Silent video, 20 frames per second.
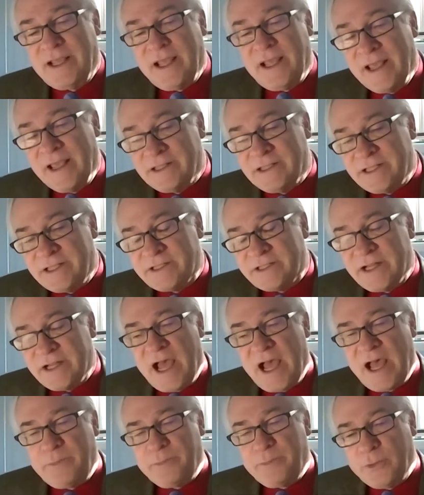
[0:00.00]
and
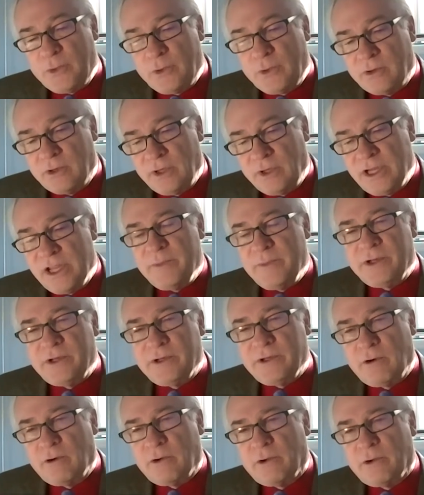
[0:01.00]
stop or
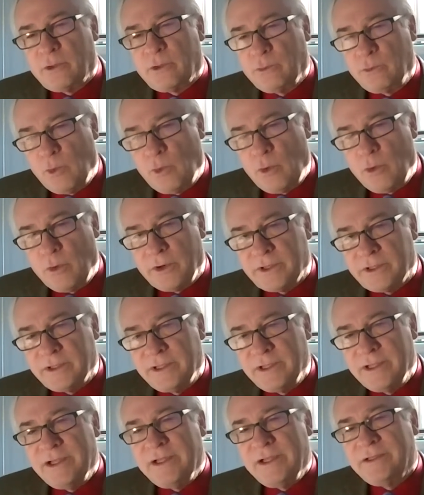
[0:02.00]
limit or thwart
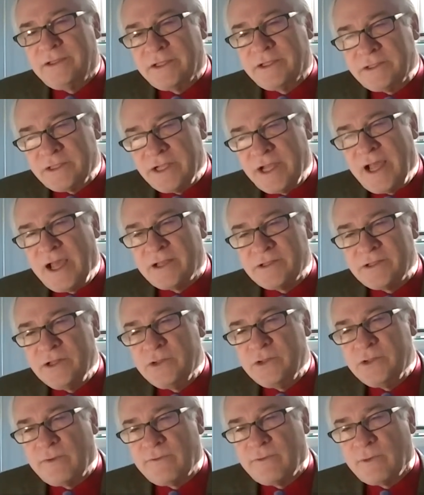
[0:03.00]
the
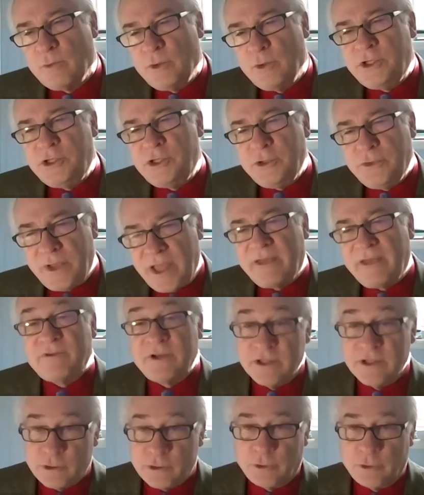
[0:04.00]
toxins over which you have
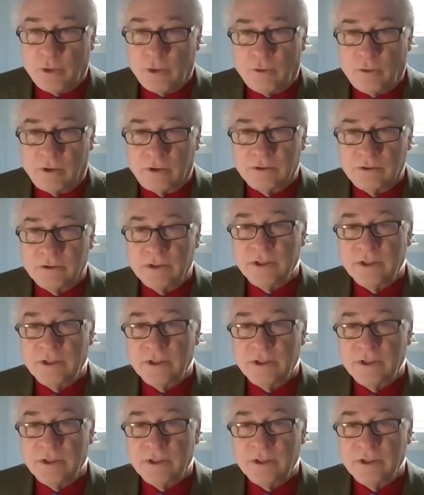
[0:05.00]
control.